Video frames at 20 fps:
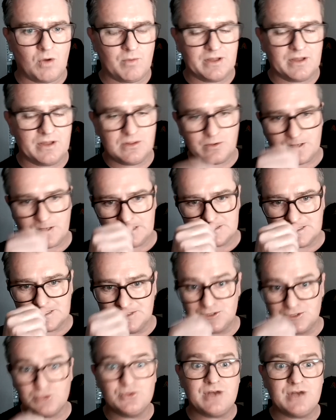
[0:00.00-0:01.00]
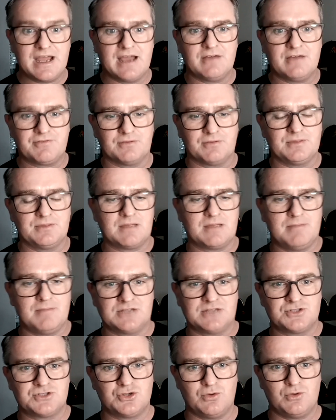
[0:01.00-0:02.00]
we're looking to do now from the
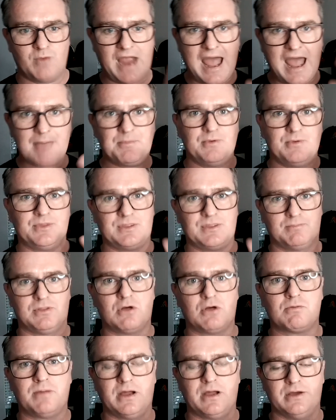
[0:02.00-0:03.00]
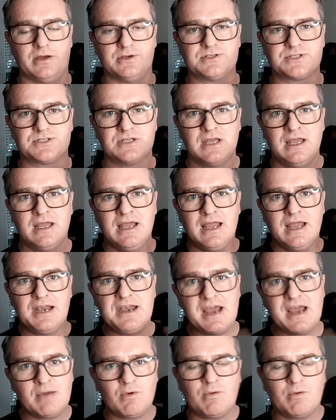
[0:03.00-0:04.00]
command 2, we're happy with the blog post.
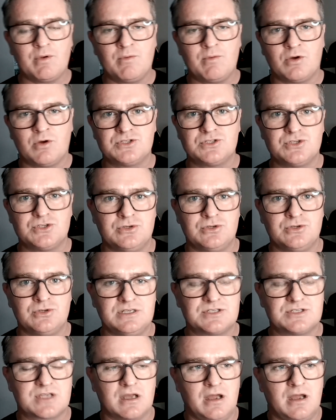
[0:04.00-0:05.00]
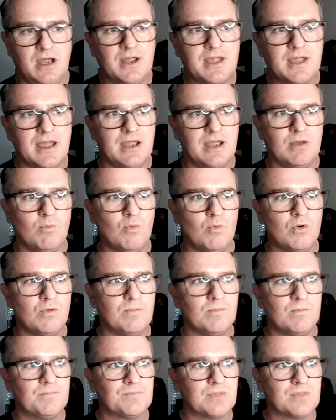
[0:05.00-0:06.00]
Now what we want to do is go, okay,
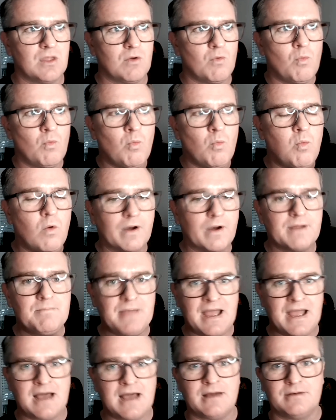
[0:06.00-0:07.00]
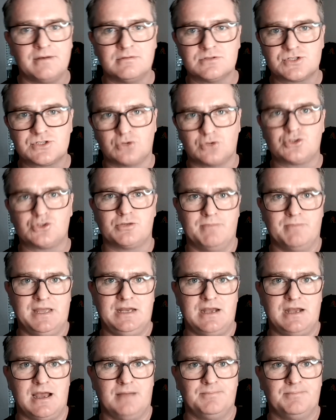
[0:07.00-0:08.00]
well, what about social
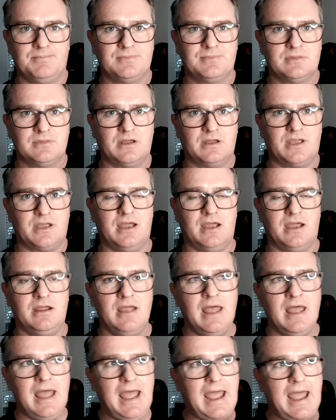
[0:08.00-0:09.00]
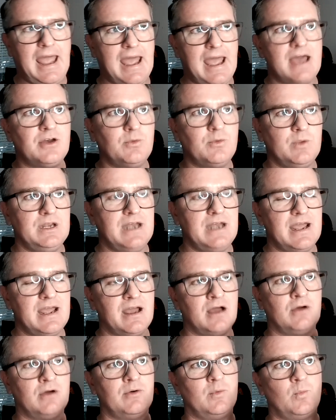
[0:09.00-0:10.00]
media? Okay, how do we
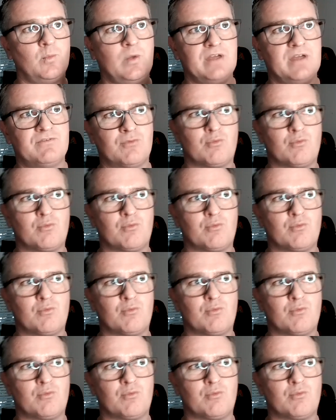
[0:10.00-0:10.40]
now, we've